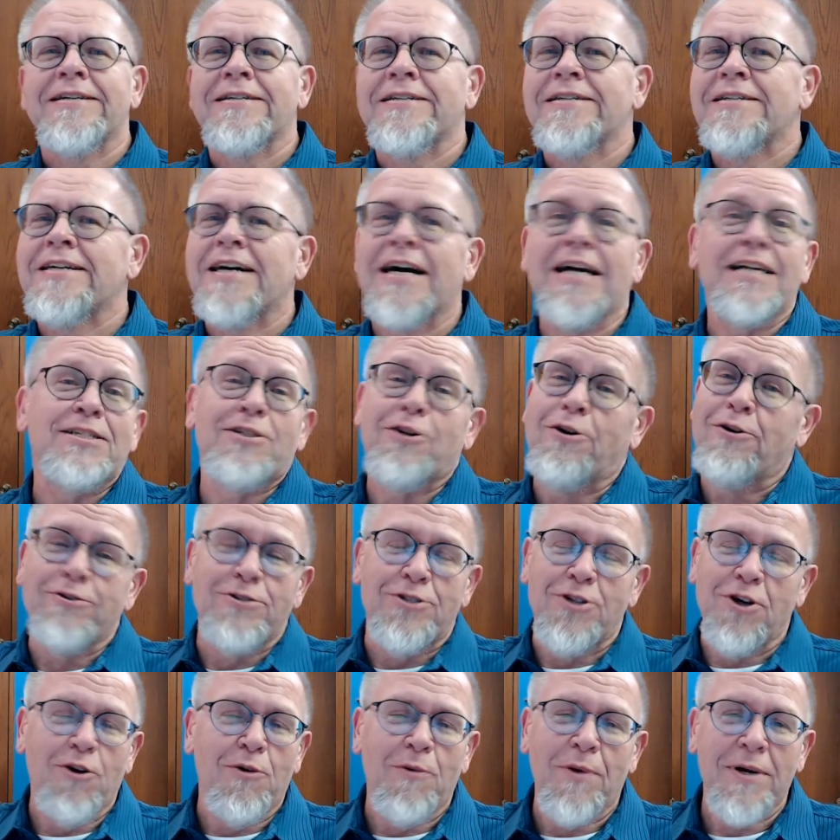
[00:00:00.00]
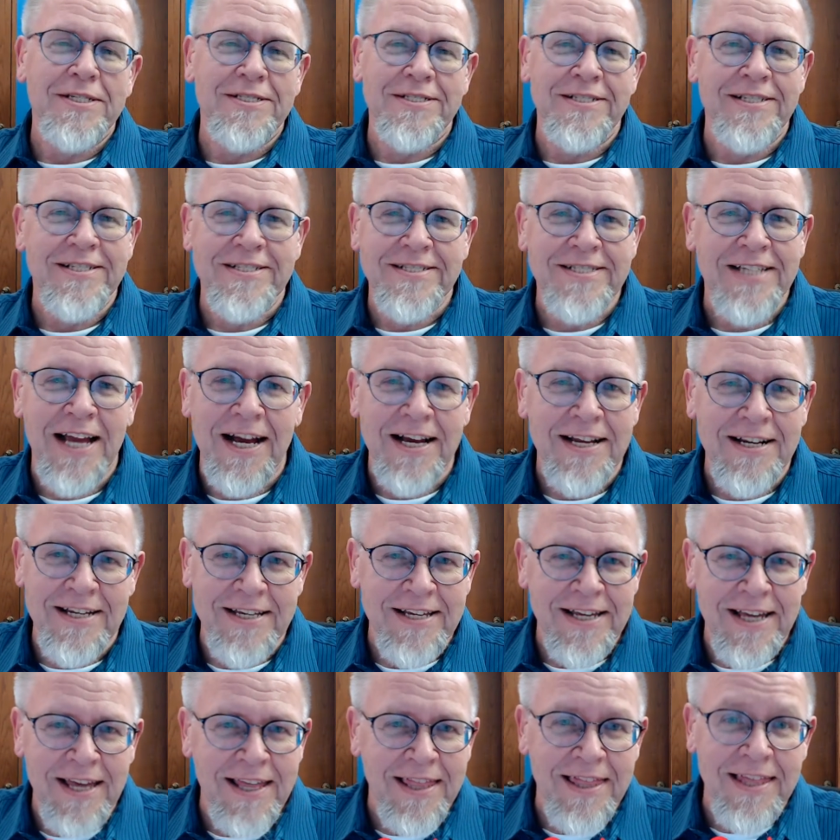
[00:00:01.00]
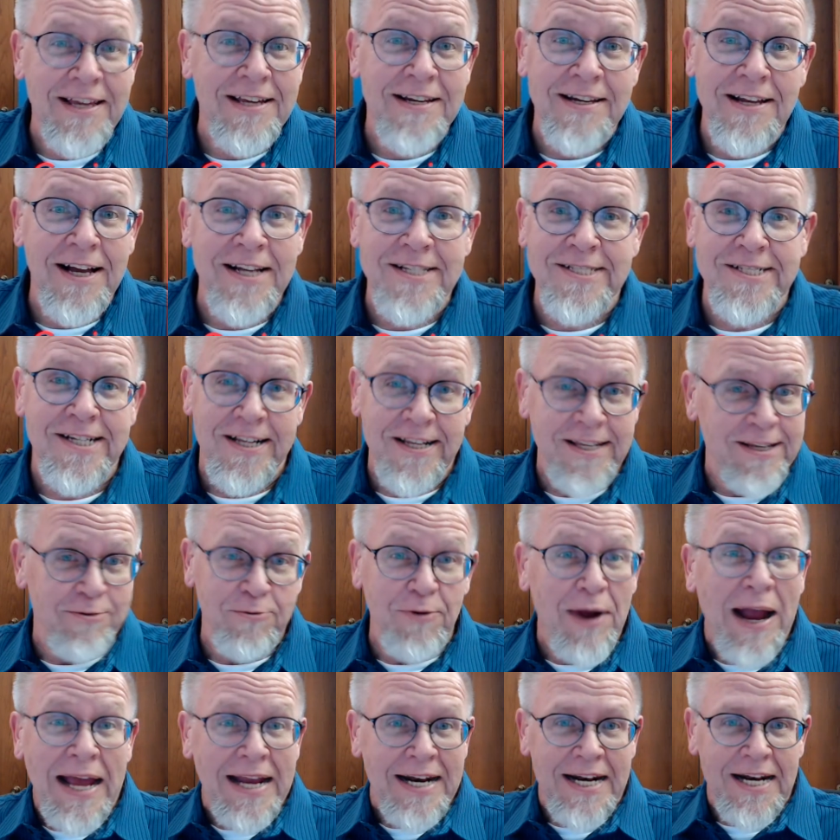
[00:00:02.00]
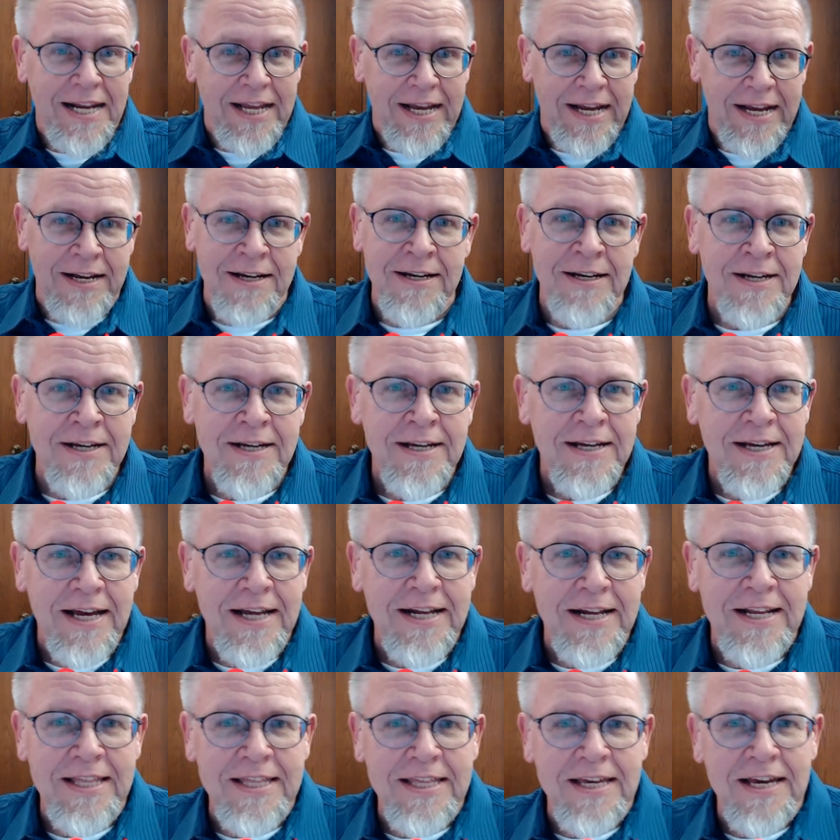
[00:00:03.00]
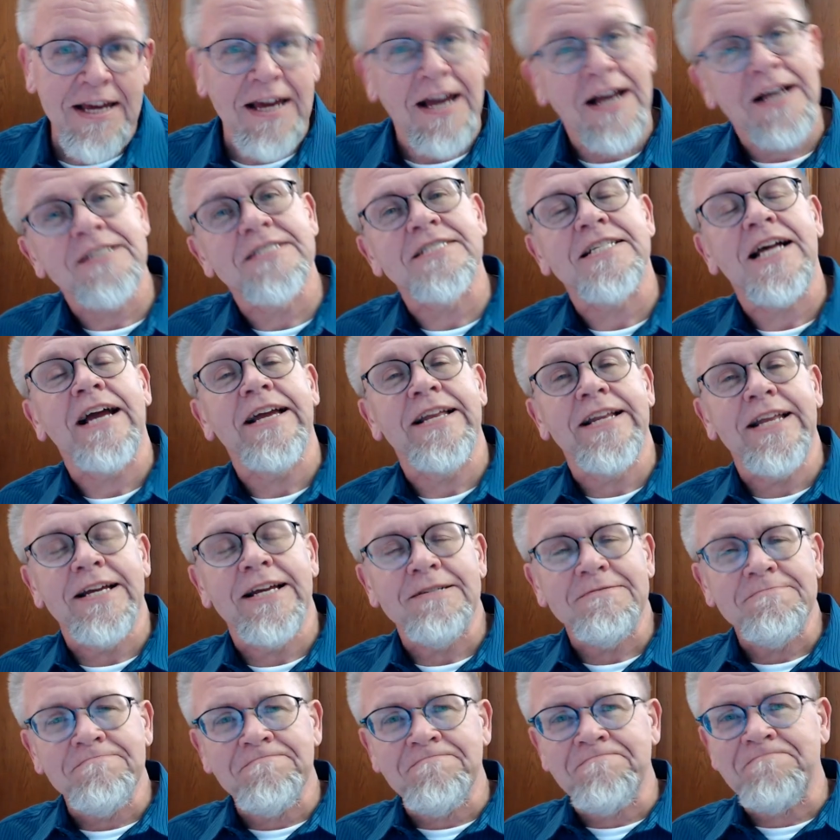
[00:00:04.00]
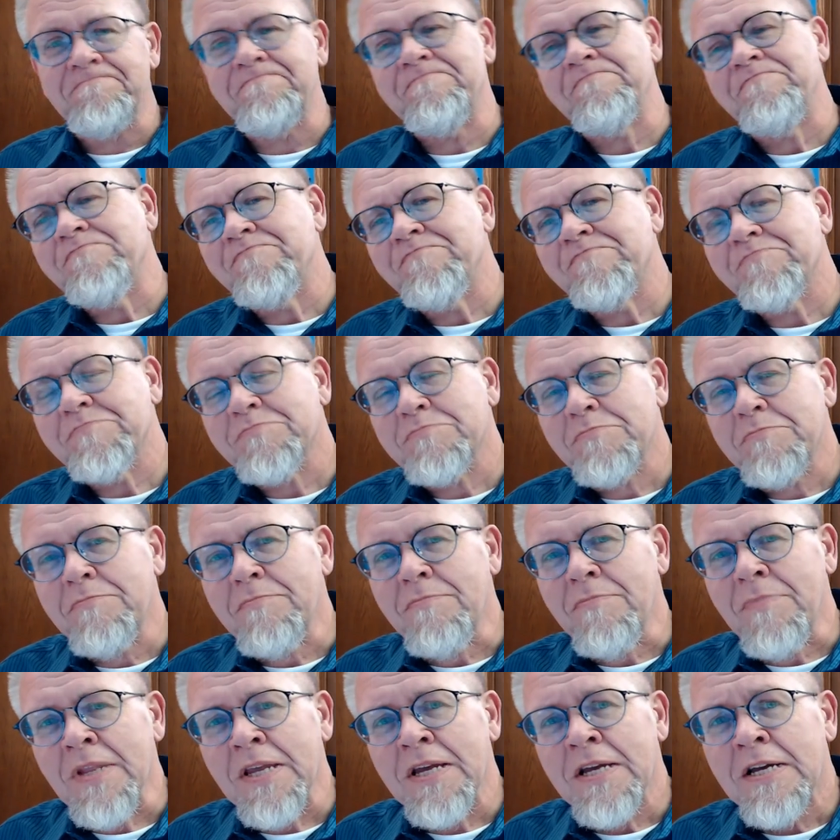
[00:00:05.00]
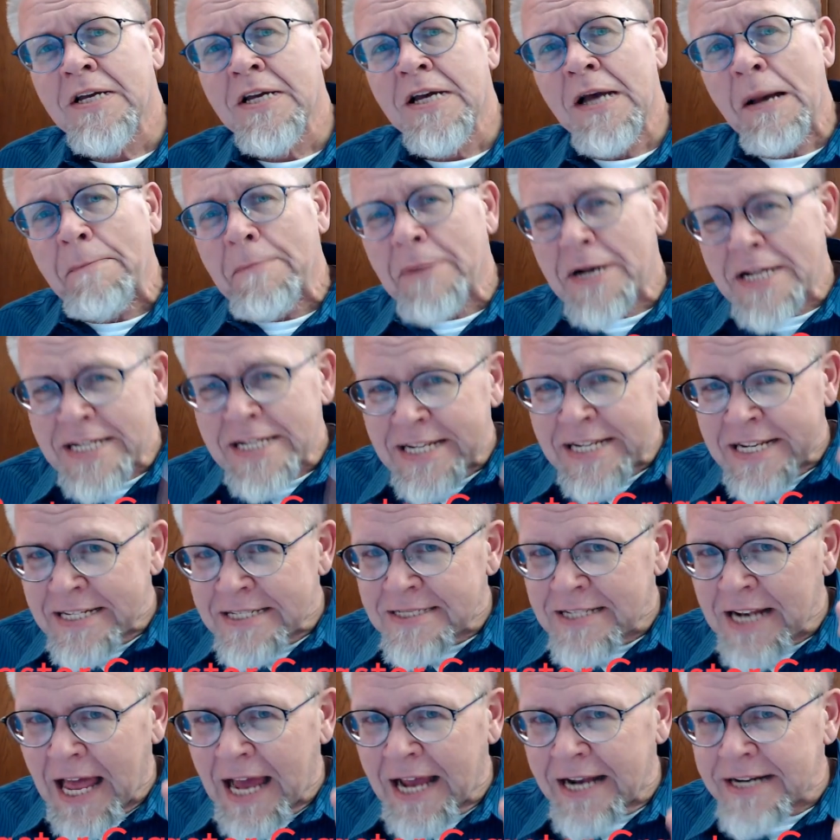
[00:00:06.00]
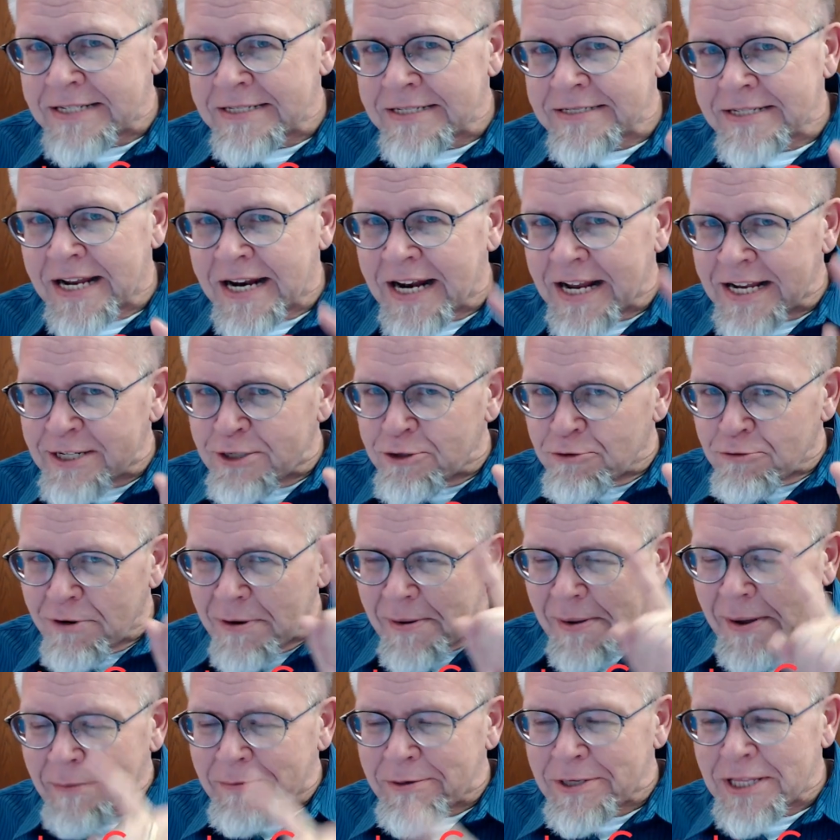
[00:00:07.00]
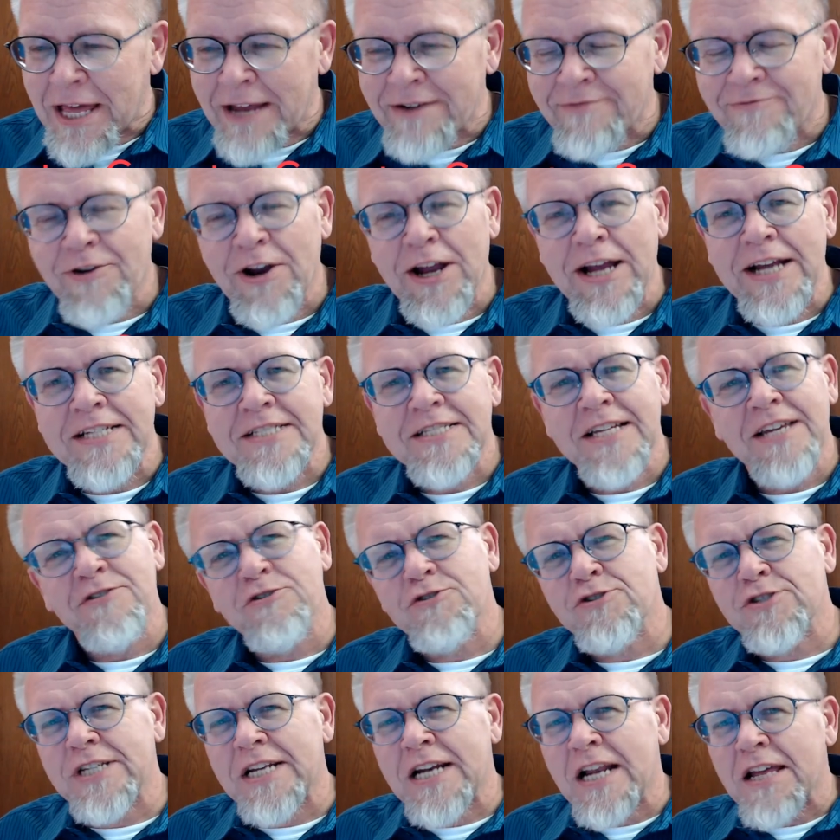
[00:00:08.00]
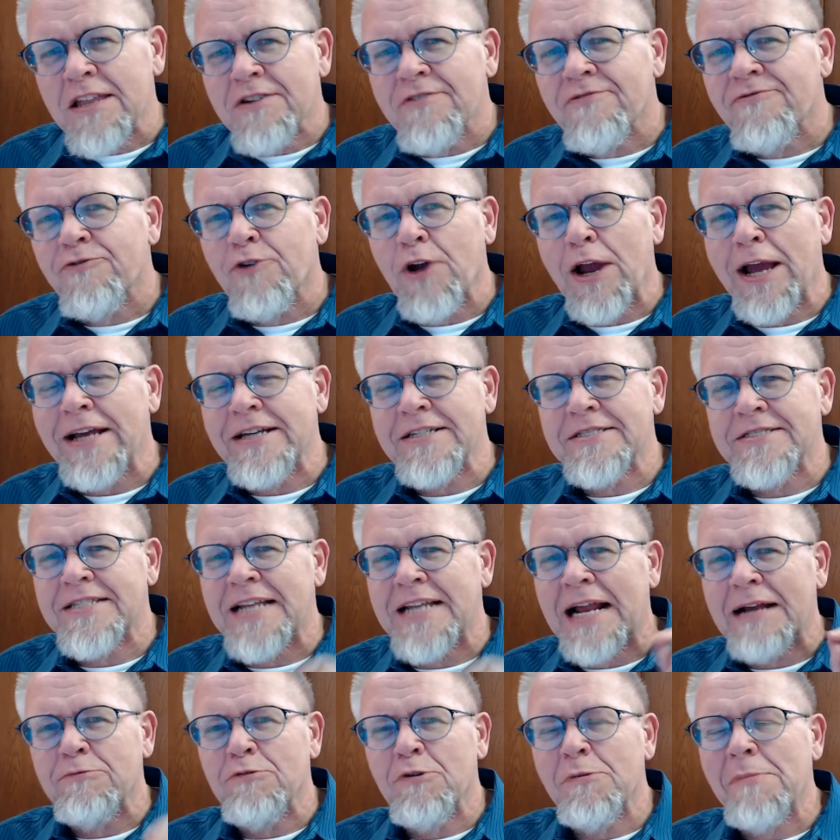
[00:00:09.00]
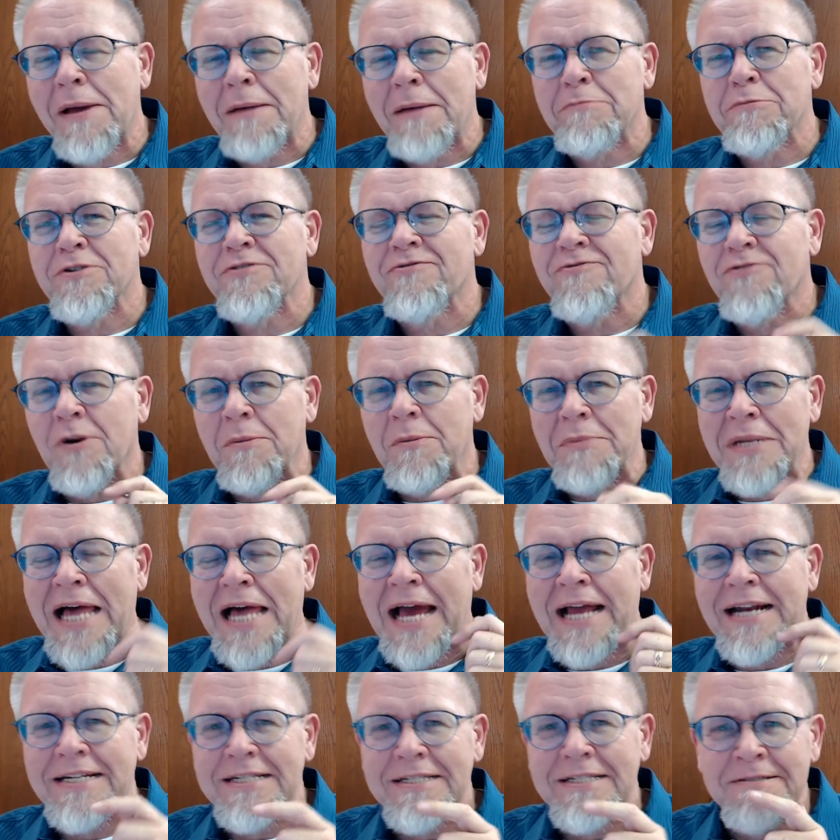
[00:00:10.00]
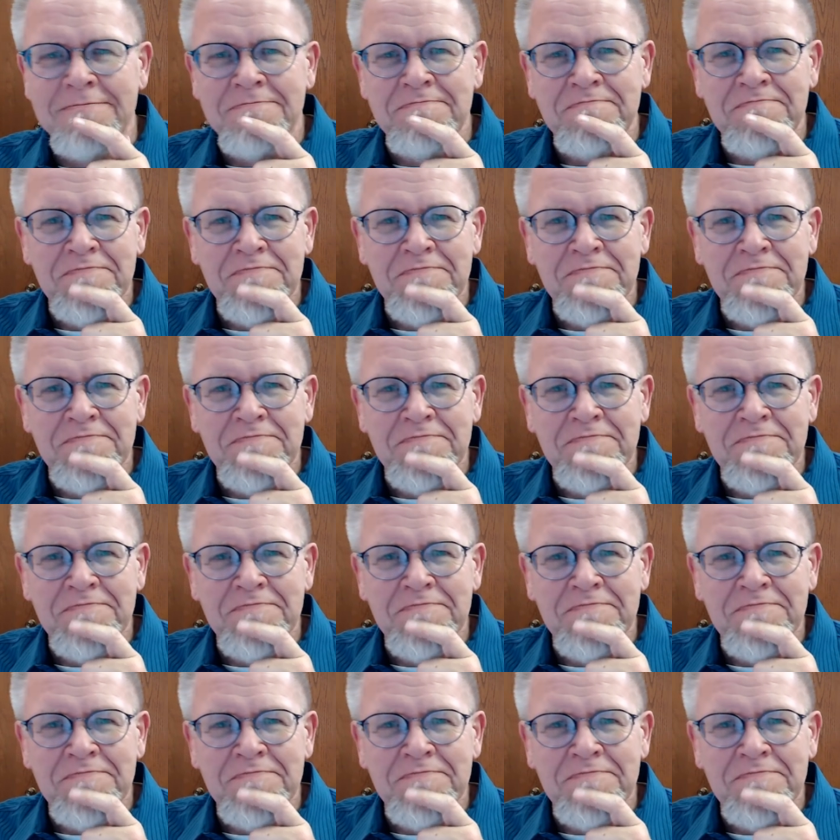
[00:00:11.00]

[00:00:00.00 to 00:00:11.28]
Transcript: I told you it wasn't exactly a theologically rattling anything exciting but it is Latin, and I do remember that phrase. And there's another phrase that I remember from Latin,